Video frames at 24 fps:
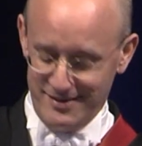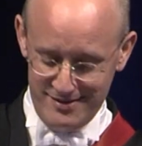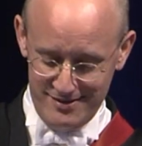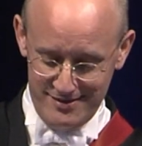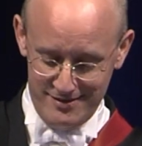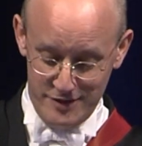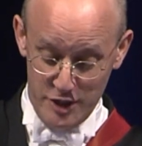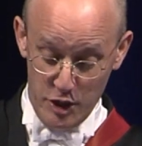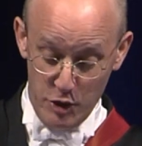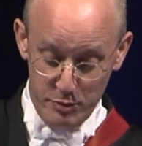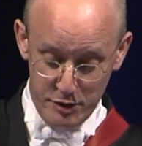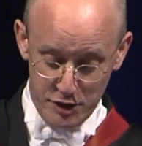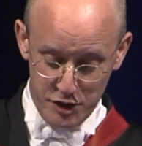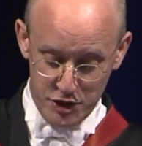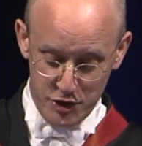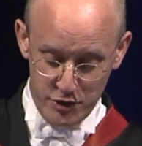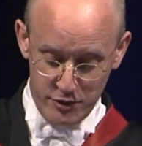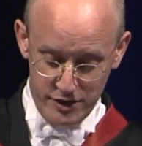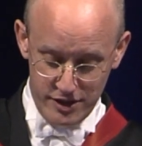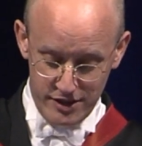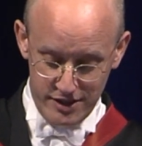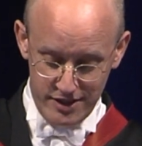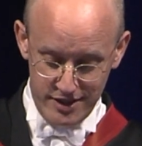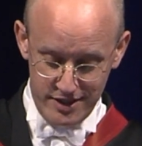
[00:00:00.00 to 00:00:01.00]
The
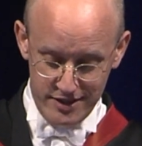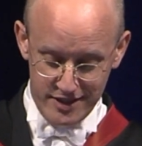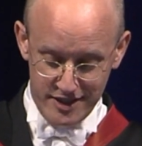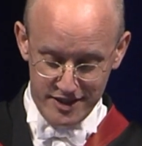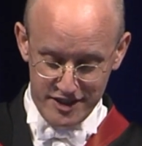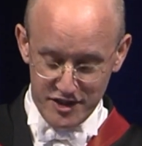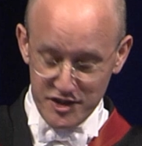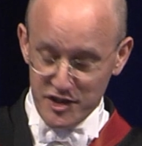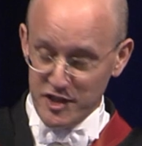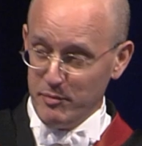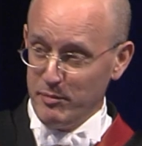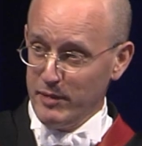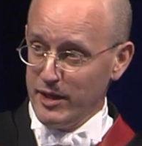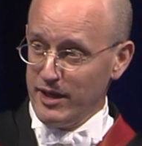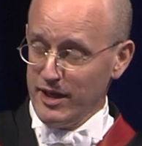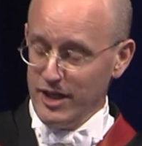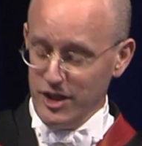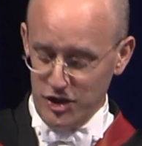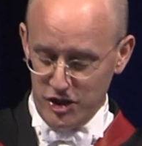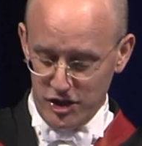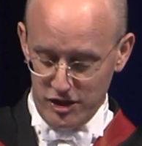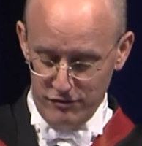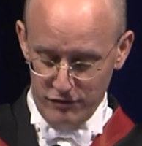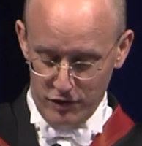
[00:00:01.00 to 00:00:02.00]
opportunities and
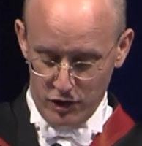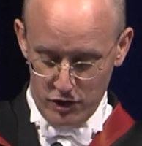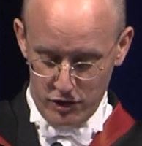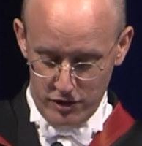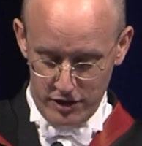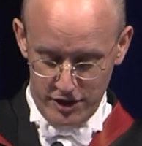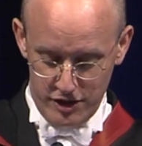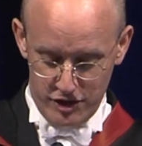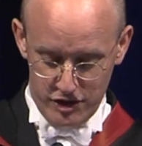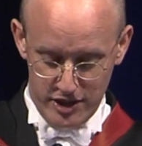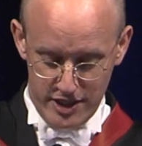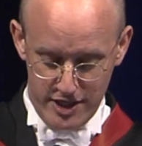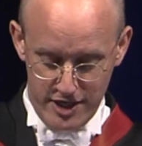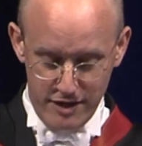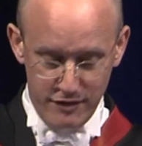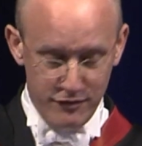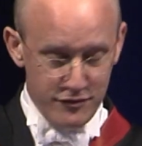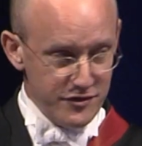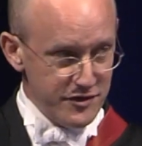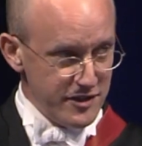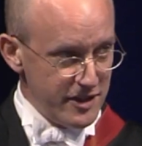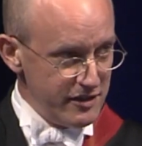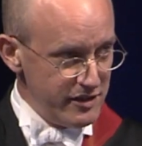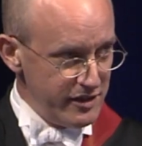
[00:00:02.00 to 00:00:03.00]
stimulation of college life
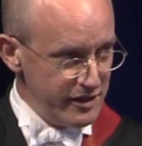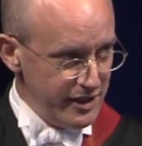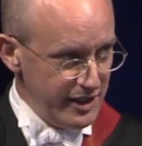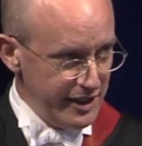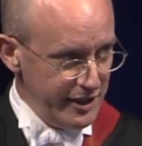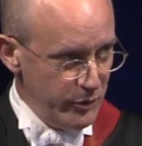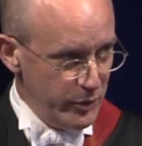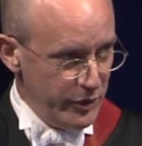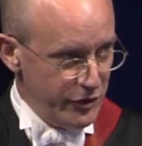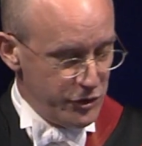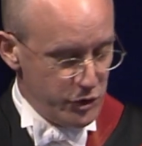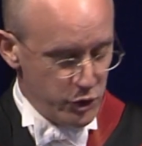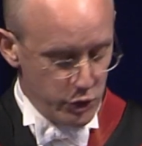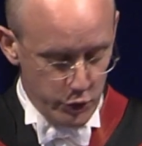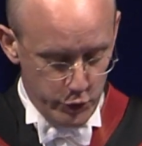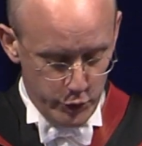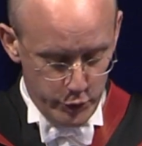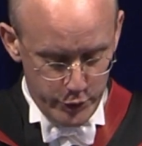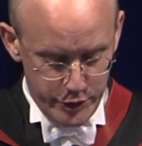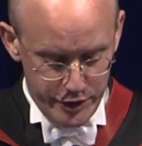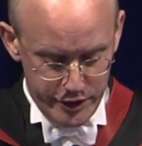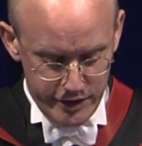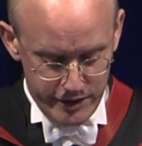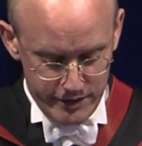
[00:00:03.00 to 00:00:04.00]
suddenly
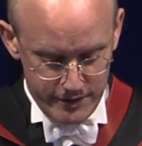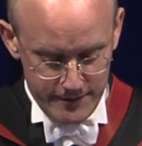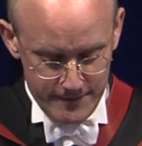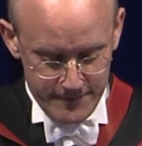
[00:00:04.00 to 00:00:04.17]
withdrawn,